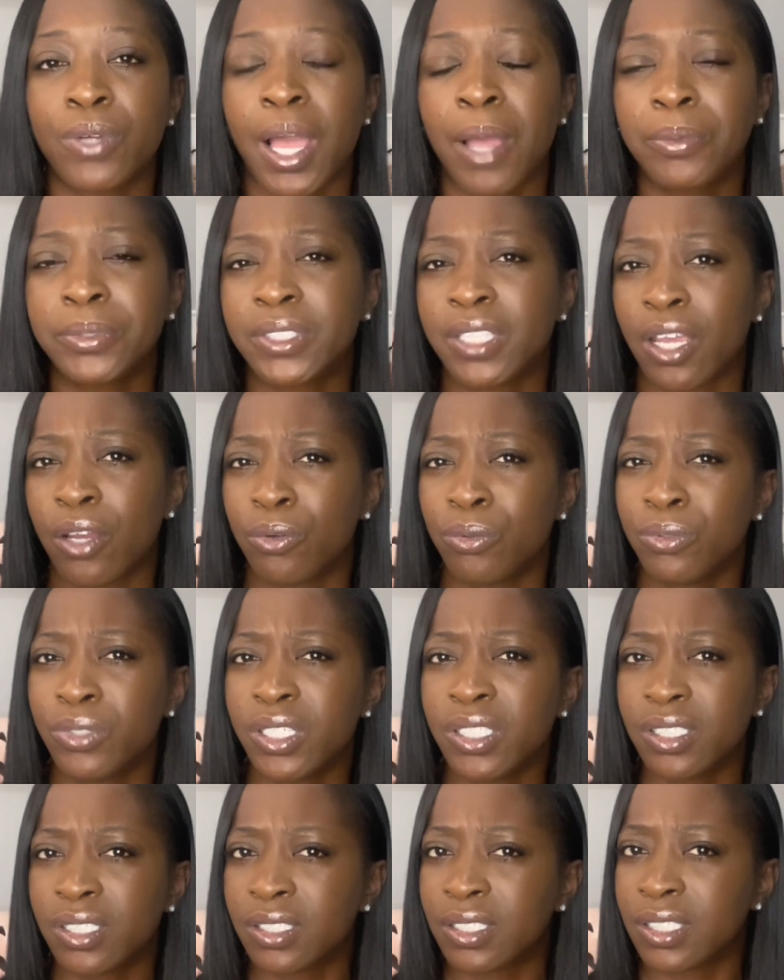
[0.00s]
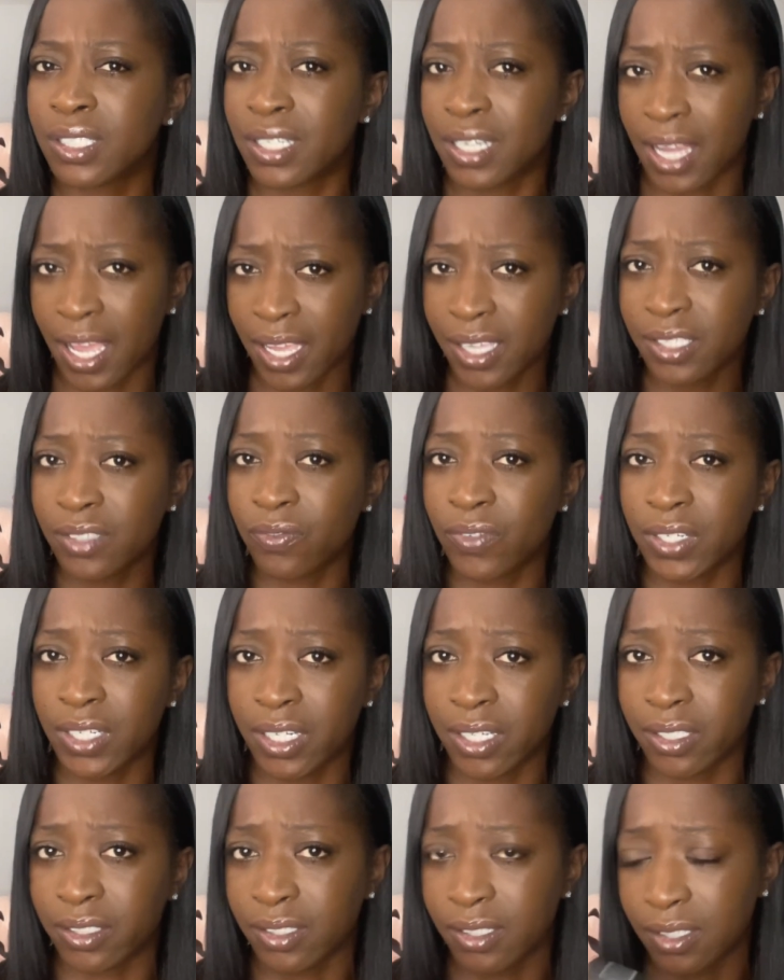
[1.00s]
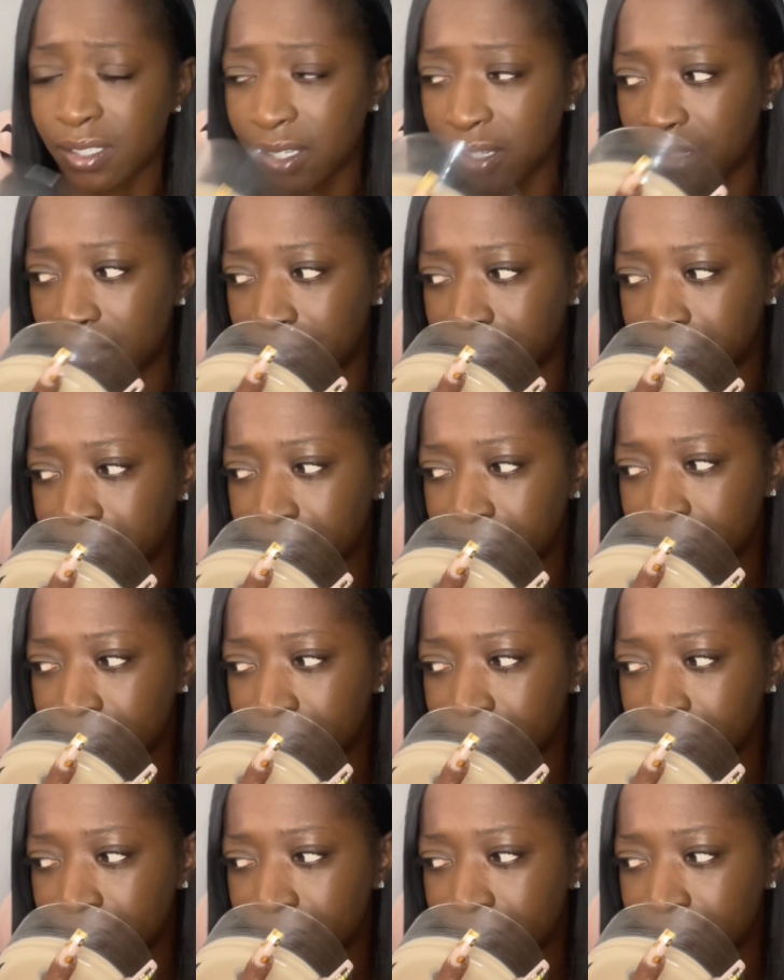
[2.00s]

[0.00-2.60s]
I was like, oh, this is a nice vanilla scent.